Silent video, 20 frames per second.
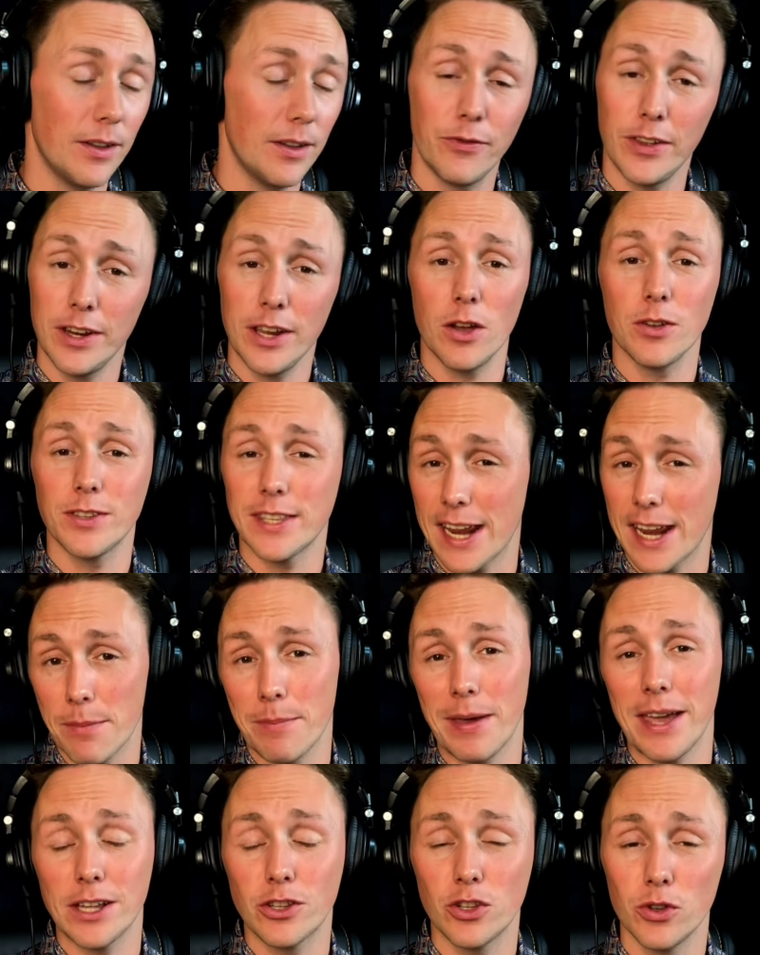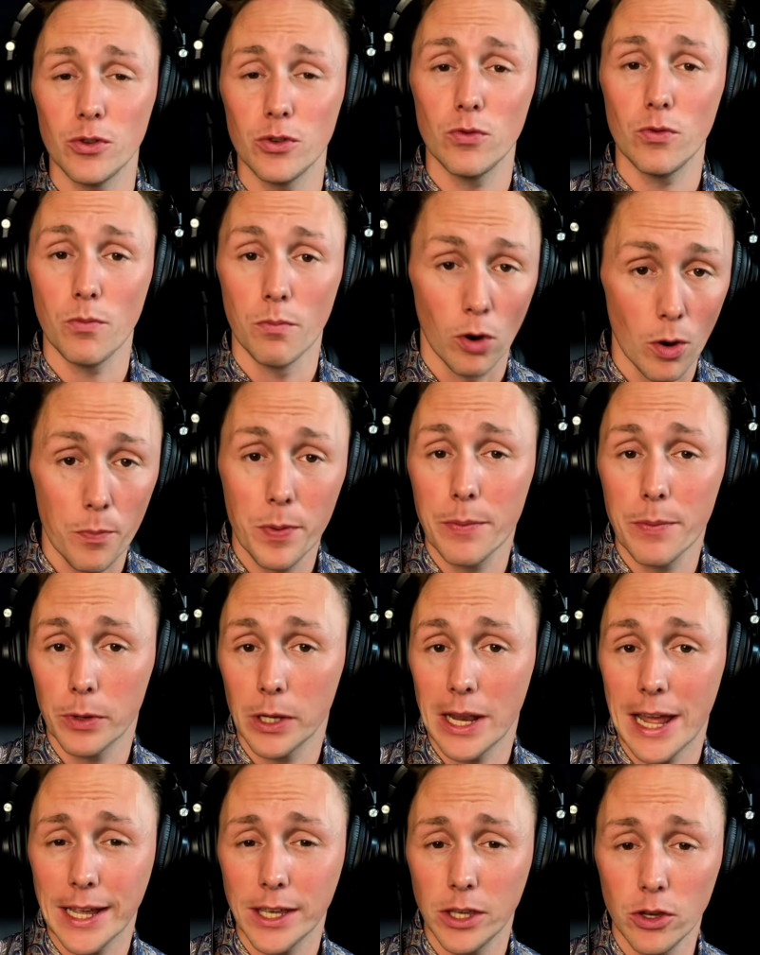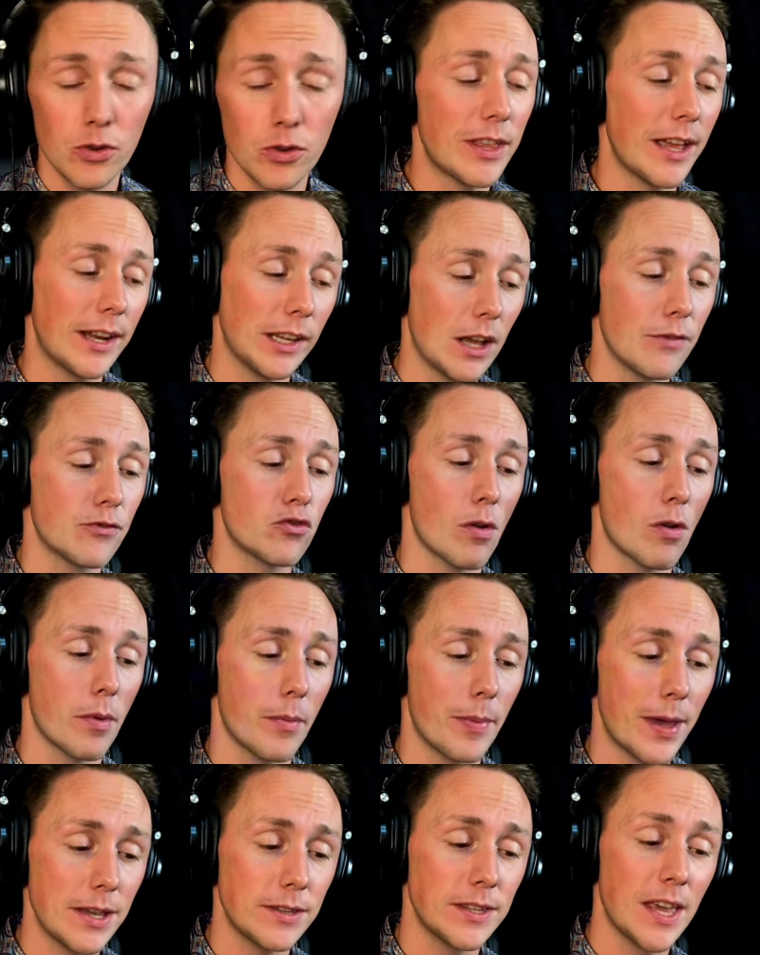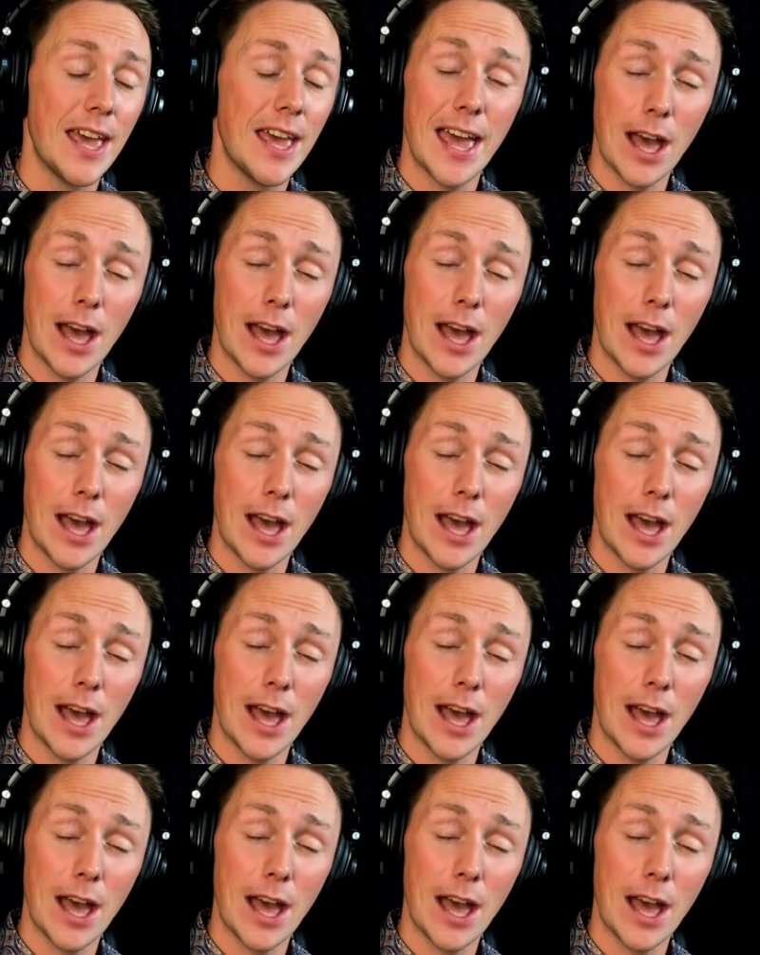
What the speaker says: videos that I make to more people like you that love drum and bass,